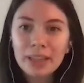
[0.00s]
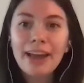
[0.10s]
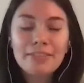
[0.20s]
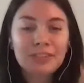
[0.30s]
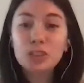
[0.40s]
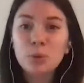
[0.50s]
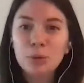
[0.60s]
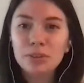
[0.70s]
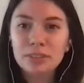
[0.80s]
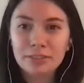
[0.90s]
I feel too
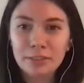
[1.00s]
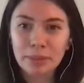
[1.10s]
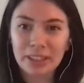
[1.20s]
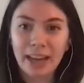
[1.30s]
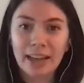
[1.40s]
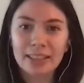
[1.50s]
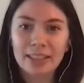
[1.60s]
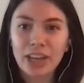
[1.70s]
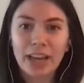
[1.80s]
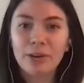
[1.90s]
old for Billie
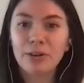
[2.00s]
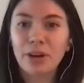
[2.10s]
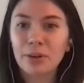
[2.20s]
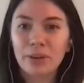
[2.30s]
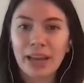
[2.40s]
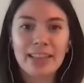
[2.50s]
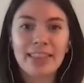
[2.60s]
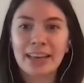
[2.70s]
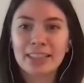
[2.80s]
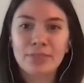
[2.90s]
Eilish. I don't know
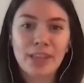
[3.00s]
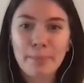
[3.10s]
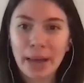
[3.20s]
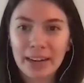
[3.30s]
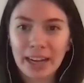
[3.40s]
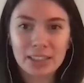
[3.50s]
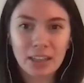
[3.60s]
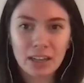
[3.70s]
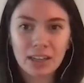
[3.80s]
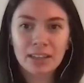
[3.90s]
anything except for that bad guy
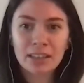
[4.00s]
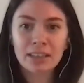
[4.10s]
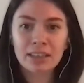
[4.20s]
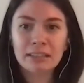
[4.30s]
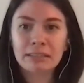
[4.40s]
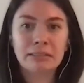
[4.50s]
song.